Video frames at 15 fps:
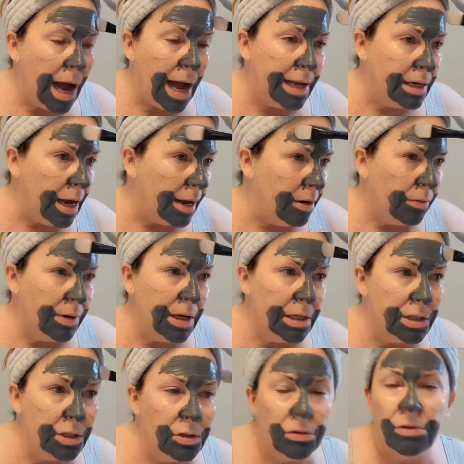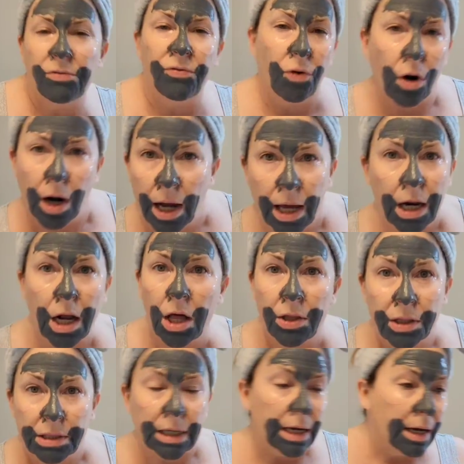I don't need to do the forehead all
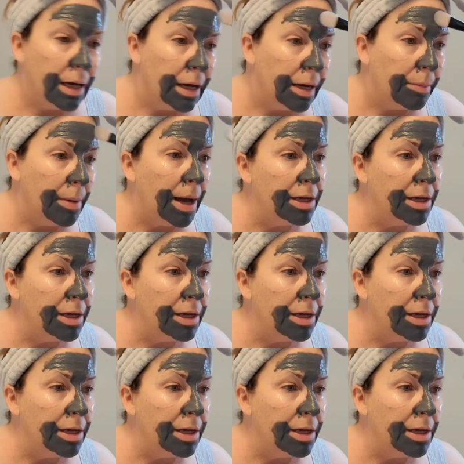the time.